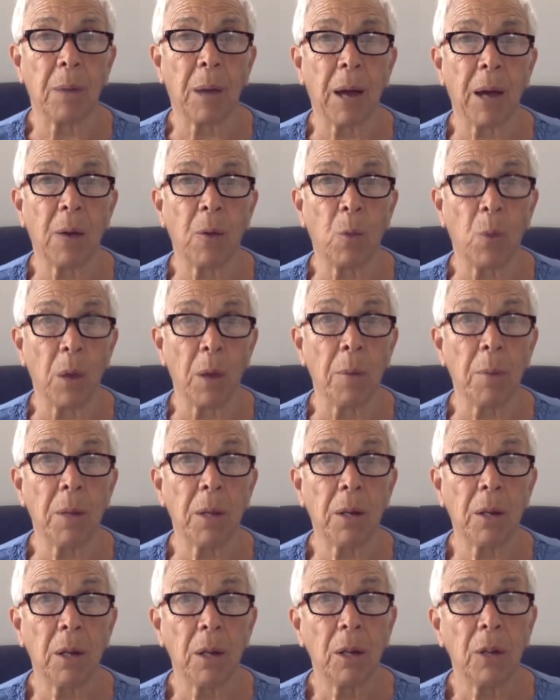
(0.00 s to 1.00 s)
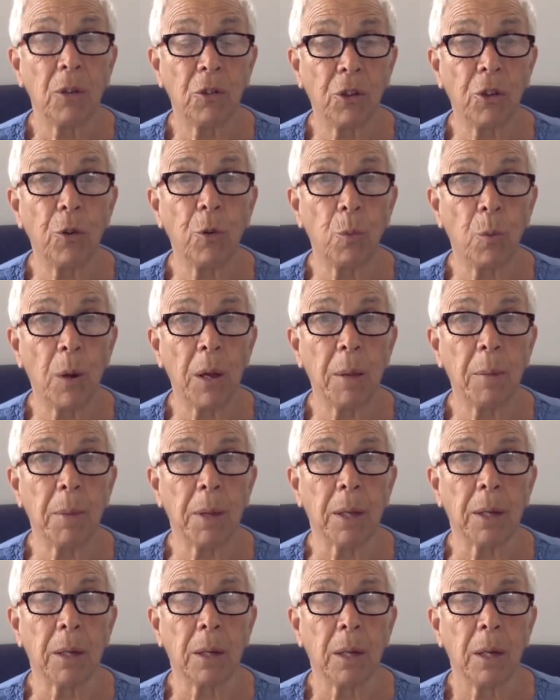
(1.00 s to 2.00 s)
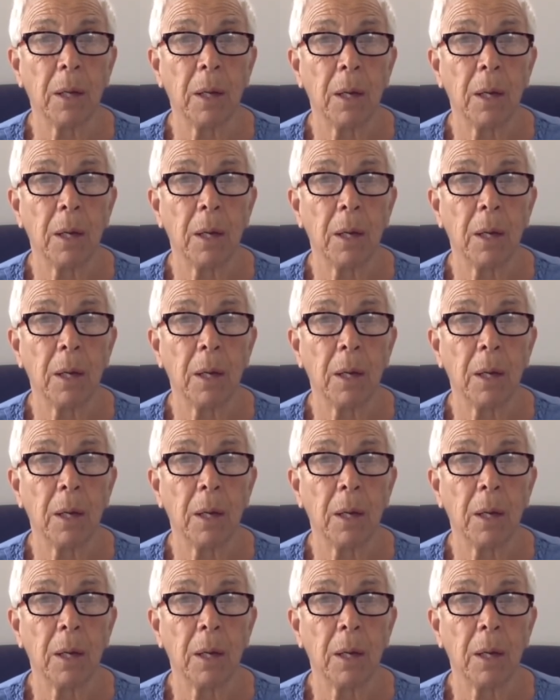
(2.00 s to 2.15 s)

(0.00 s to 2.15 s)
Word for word: by women to women.